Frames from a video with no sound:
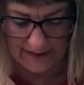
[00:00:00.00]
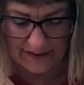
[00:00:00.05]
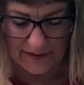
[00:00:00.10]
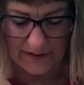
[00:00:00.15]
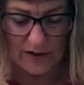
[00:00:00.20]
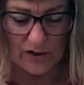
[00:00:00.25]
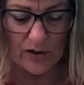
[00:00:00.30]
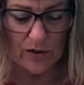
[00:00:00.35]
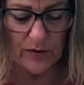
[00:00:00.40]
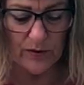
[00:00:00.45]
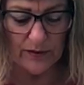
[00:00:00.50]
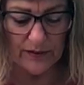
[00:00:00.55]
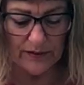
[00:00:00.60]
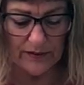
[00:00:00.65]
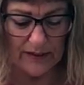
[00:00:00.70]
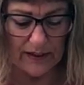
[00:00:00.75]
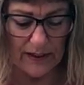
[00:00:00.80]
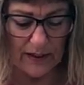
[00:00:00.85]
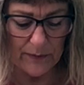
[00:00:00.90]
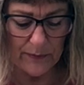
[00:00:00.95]
So
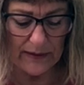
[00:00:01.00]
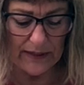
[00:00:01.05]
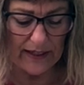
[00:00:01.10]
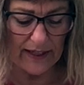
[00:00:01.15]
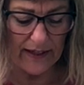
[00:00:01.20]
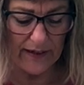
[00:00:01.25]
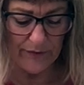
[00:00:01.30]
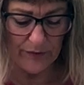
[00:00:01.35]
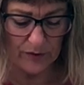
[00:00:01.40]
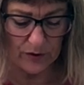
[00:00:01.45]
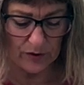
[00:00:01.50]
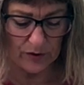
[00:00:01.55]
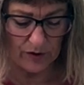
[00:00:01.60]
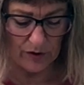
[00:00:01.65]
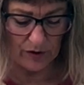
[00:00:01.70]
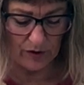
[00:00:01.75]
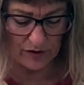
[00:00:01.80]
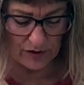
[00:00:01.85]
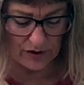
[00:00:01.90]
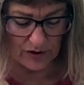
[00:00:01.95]
I will have to
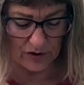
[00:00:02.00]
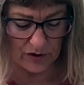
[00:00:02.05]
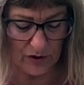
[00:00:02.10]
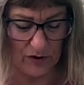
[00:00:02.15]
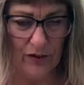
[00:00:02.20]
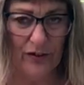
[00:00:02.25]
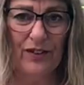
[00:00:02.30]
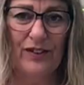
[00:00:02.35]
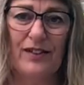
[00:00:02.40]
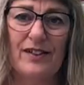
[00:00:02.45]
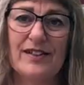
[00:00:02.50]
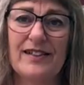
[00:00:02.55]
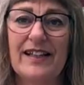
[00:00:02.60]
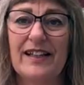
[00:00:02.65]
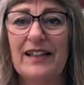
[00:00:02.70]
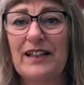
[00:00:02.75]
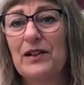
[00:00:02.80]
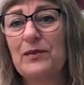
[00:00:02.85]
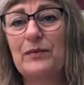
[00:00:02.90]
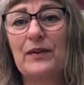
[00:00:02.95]
cast on the
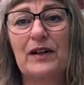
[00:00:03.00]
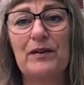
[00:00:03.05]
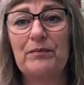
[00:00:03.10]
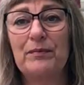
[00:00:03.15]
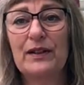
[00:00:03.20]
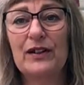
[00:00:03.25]
second one,